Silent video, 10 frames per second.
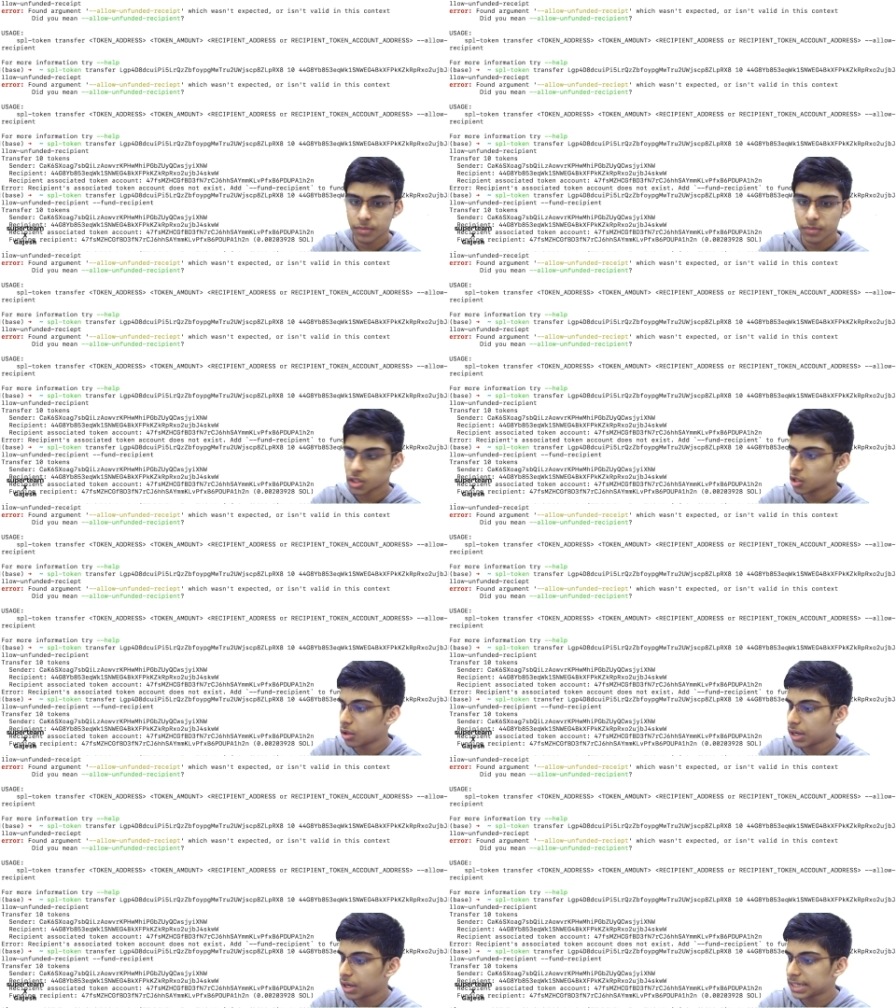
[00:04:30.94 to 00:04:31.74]

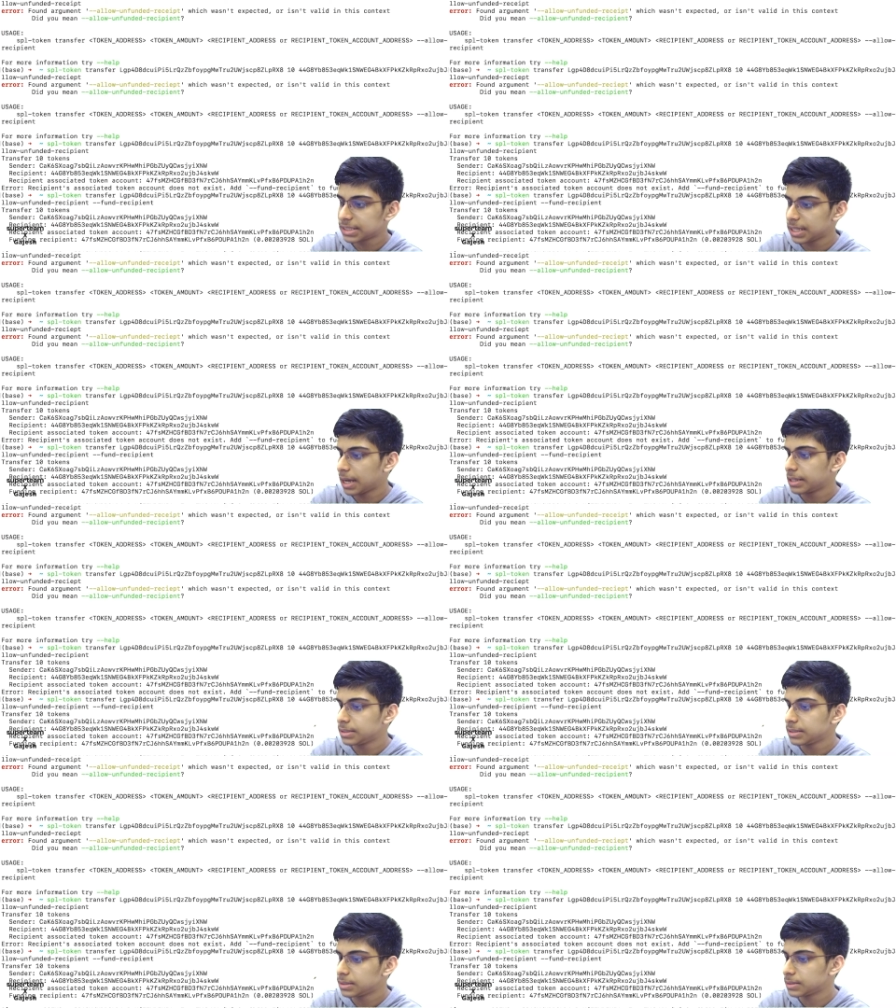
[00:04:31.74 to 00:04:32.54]
Congrats,
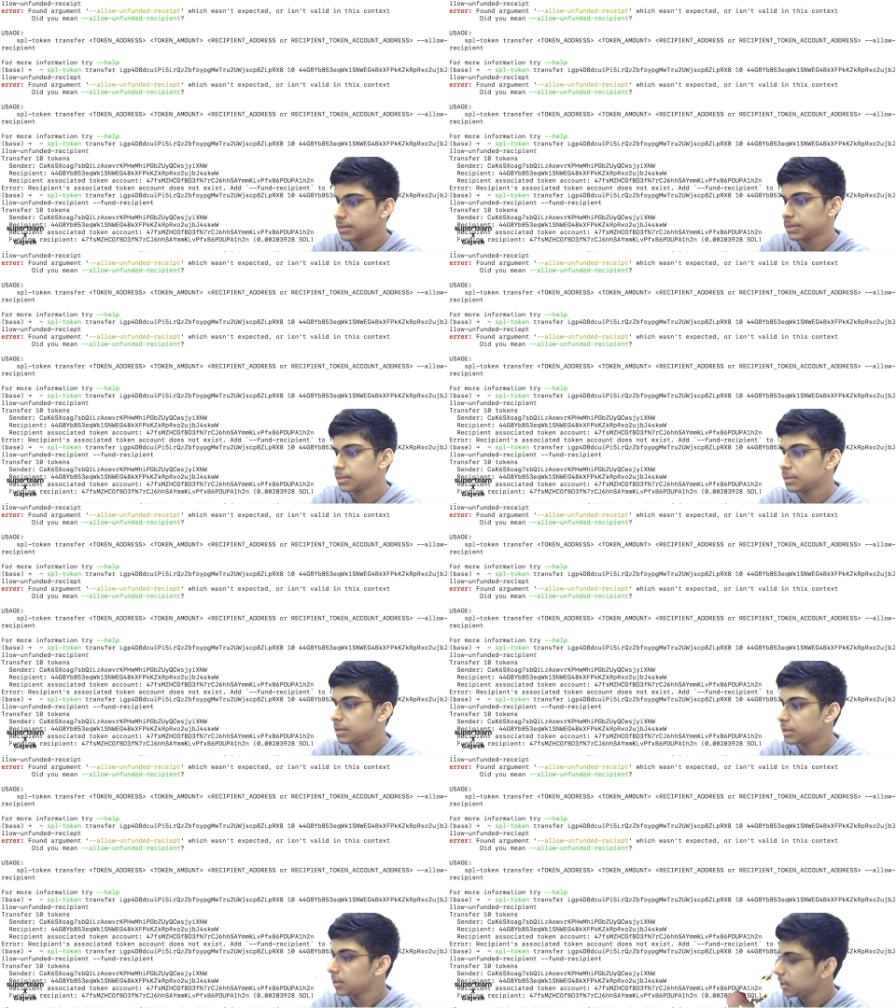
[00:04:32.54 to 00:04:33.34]
guys.
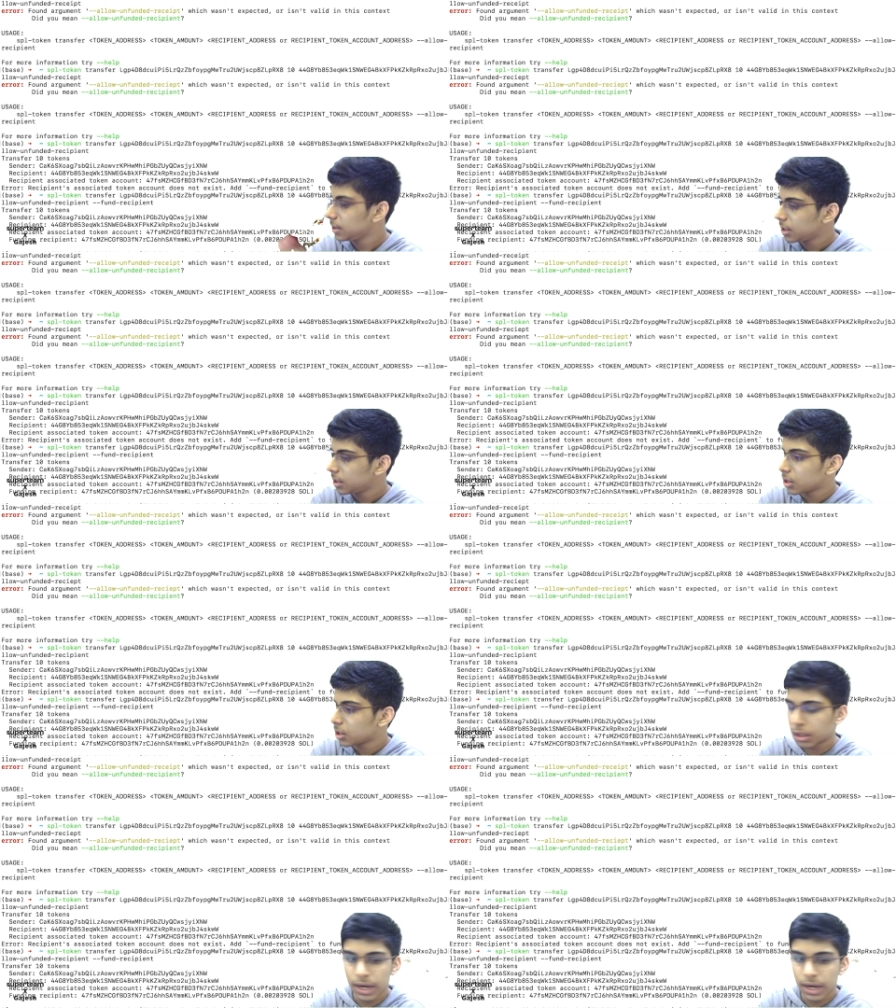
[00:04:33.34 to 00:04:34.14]

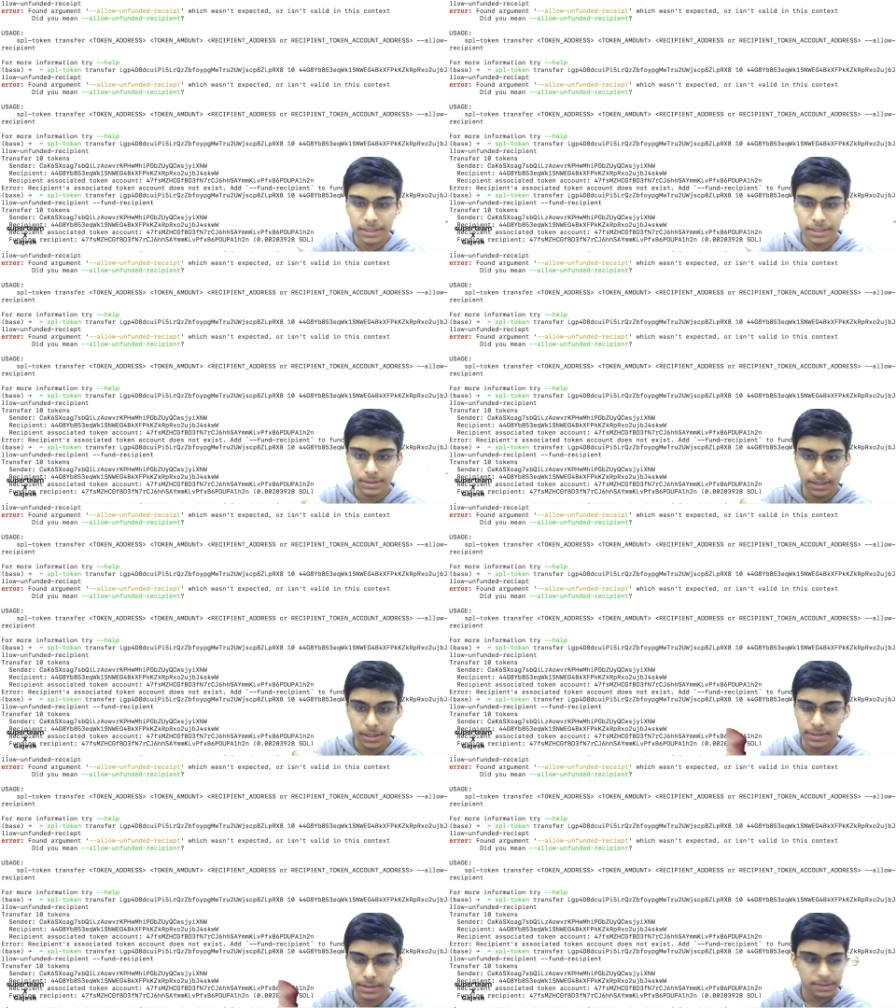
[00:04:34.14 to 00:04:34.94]
Congrats, yes.
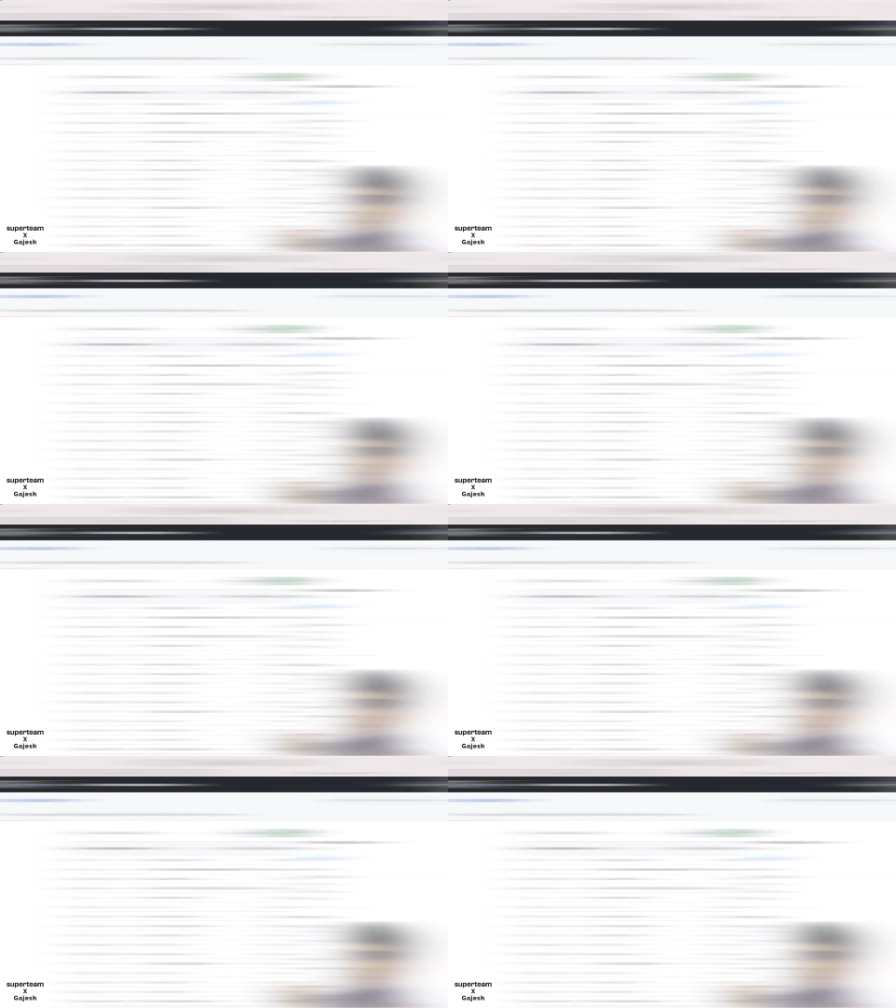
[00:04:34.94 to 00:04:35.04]
So